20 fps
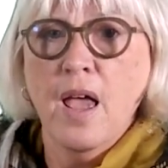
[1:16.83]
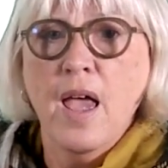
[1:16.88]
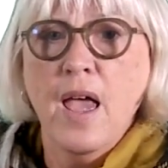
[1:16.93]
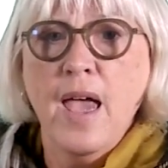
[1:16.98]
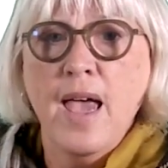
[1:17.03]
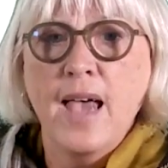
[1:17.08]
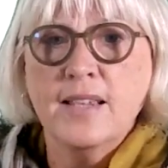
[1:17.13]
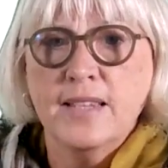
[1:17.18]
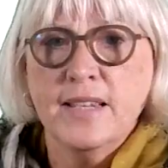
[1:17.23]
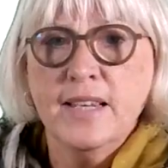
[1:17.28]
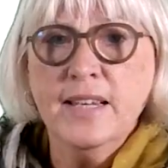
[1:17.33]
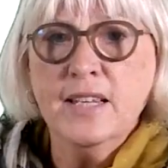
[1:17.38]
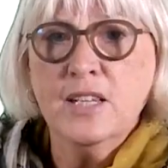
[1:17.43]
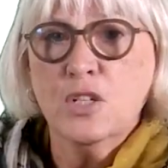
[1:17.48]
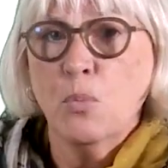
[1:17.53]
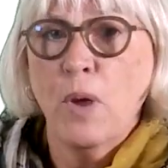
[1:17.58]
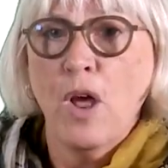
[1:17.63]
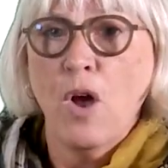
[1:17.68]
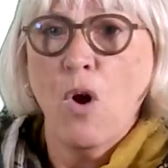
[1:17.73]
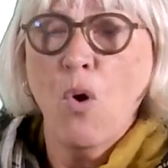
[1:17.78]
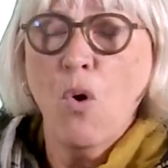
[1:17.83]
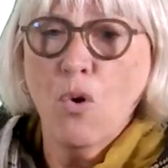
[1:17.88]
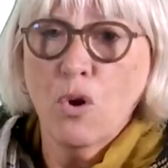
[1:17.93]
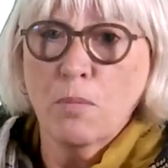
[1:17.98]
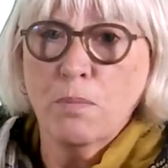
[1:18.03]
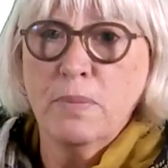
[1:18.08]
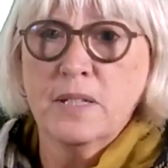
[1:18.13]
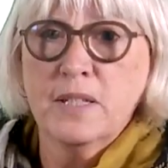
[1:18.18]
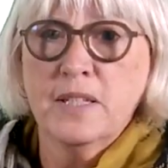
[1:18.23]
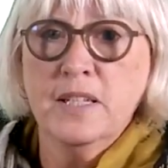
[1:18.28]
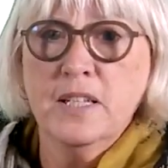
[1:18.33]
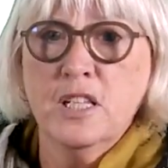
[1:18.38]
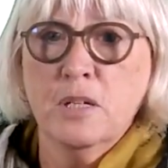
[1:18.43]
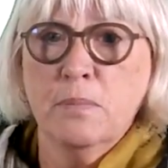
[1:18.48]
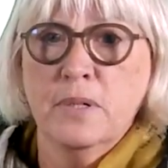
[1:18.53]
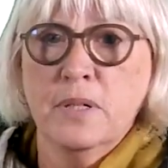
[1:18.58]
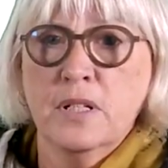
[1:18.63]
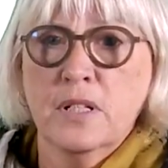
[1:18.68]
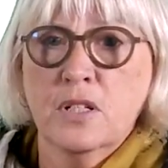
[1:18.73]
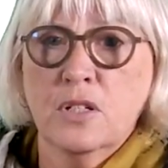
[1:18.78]
as it is where all
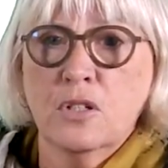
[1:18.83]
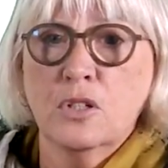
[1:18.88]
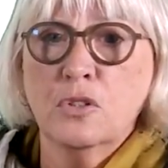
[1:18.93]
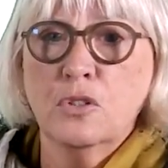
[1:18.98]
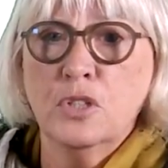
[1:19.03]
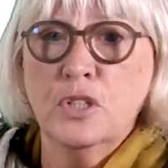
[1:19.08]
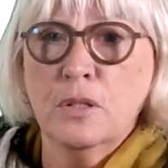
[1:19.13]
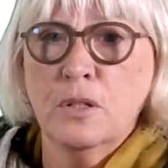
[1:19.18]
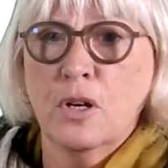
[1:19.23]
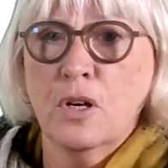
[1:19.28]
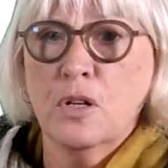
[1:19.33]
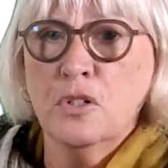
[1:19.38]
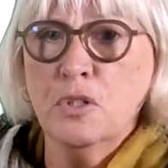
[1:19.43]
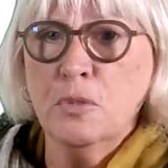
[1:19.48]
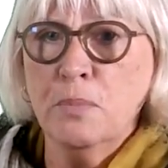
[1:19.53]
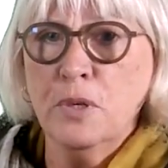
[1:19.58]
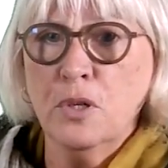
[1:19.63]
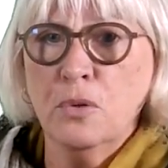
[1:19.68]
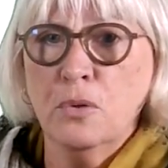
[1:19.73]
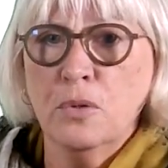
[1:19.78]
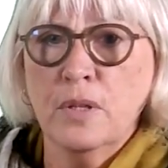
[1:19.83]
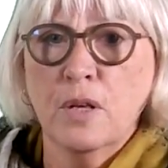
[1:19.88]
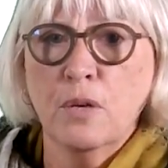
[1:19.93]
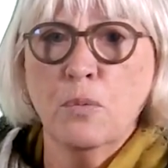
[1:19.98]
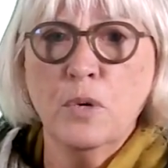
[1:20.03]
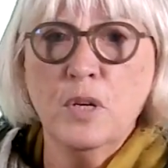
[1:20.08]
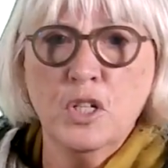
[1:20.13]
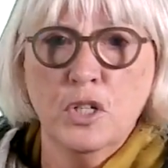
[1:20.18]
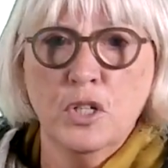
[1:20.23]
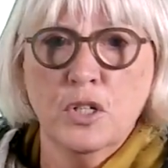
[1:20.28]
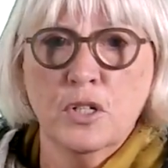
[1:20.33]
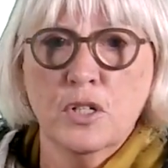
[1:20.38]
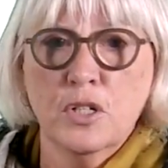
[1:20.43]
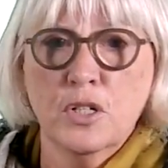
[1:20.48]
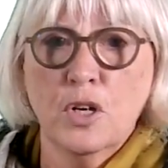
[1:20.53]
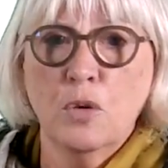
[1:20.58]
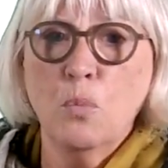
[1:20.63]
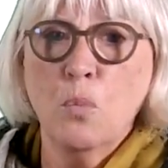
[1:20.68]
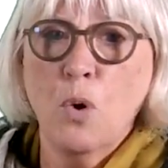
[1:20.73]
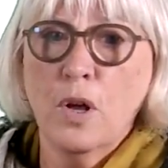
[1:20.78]
participants contribute their wishes
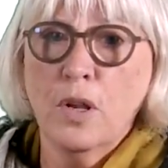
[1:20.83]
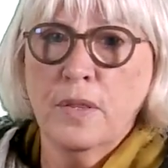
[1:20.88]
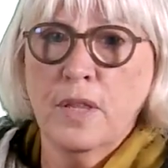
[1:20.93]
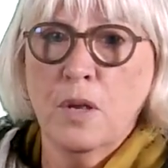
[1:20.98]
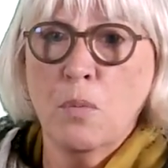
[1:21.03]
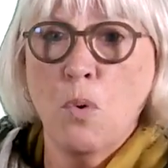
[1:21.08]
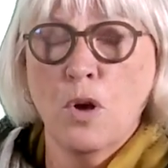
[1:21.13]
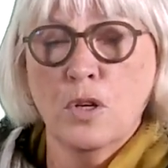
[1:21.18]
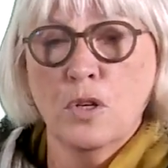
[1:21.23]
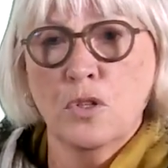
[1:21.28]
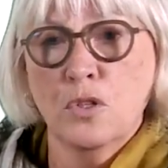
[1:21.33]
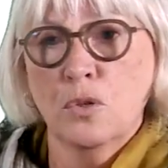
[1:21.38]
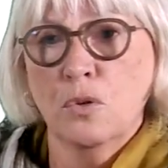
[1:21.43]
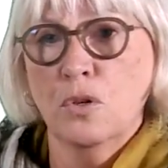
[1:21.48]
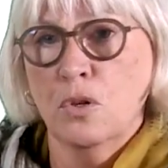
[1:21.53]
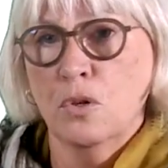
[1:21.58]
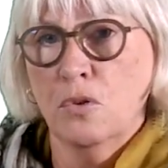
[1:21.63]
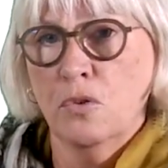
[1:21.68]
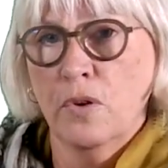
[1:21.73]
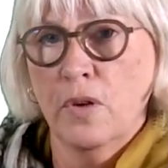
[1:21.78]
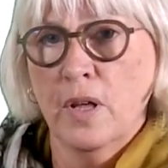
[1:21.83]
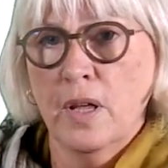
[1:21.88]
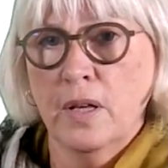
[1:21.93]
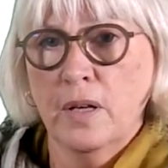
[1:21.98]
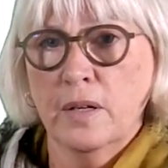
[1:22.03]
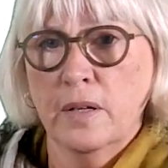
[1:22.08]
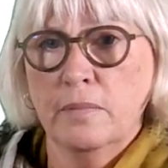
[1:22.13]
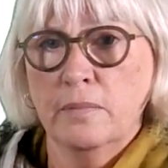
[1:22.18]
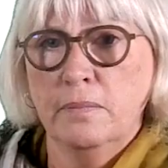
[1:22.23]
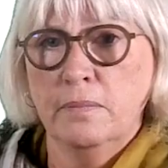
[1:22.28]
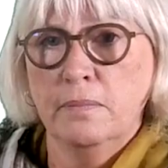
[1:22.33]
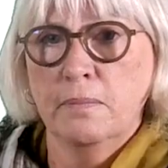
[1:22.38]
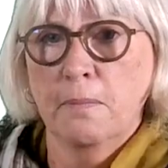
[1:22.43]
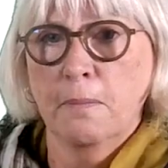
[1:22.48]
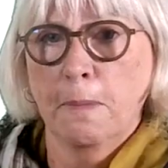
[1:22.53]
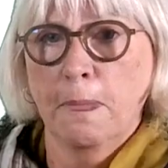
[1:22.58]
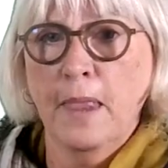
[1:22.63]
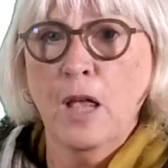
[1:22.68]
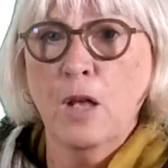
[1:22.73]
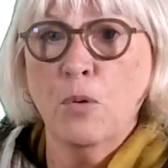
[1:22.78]
on what they want to co-create,
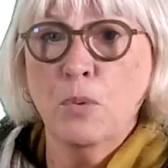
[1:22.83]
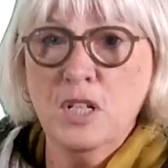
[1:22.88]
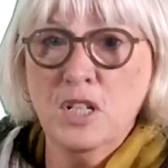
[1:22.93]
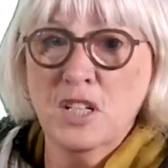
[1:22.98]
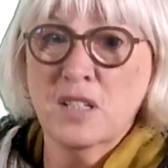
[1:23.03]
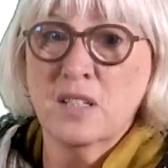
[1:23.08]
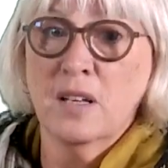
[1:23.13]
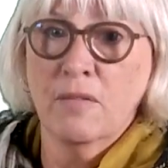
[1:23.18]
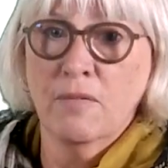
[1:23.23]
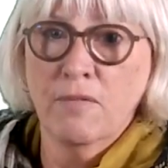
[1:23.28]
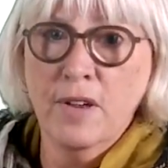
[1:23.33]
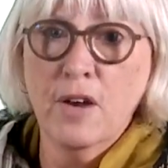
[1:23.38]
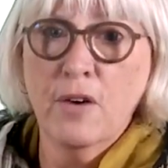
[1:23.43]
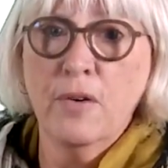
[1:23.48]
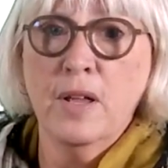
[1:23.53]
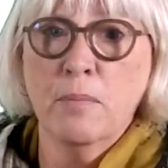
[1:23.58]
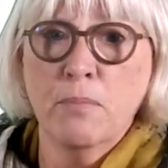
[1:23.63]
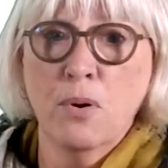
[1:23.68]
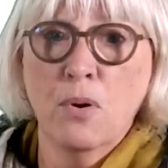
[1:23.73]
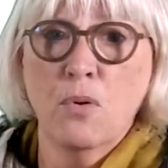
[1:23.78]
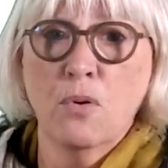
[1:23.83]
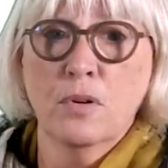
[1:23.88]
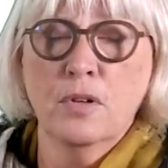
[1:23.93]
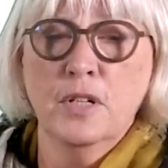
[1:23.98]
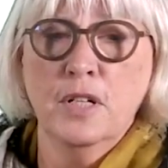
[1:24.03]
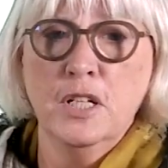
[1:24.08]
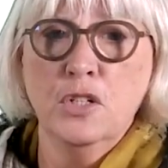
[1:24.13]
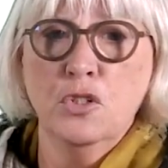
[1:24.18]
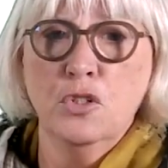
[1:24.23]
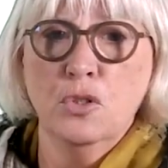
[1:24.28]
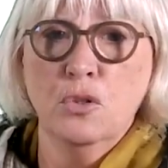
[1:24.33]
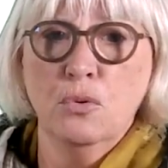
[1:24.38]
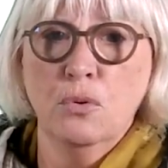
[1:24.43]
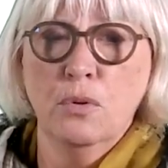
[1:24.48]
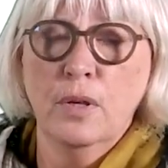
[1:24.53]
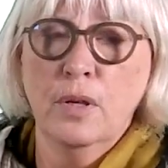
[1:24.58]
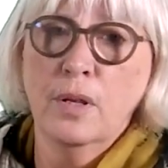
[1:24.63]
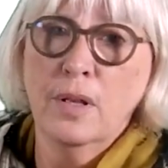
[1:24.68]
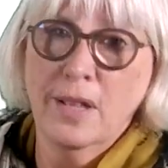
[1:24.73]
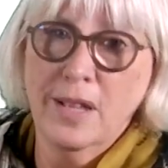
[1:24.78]
which is a very important issue
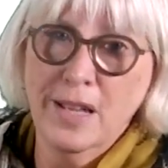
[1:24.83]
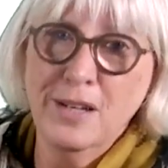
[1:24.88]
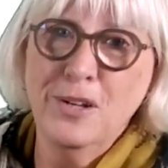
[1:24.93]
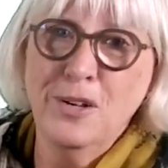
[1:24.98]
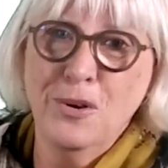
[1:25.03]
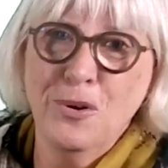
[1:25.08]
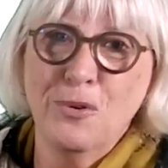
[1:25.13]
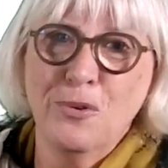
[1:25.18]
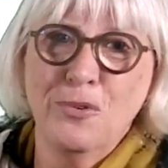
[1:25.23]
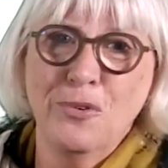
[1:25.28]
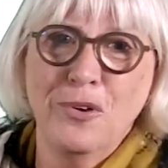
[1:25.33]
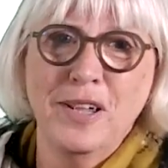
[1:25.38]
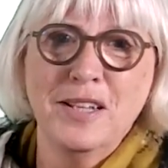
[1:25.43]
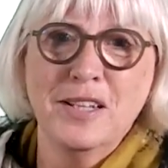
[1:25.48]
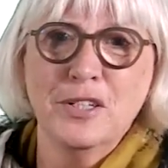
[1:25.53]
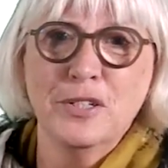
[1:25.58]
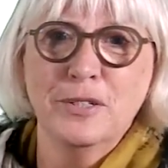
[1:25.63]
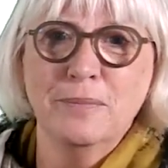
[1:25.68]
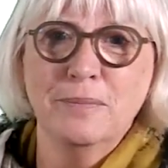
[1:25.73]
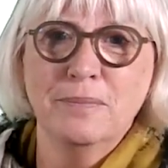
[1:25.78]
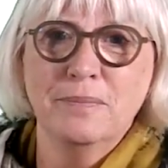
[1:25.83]
in co-creation.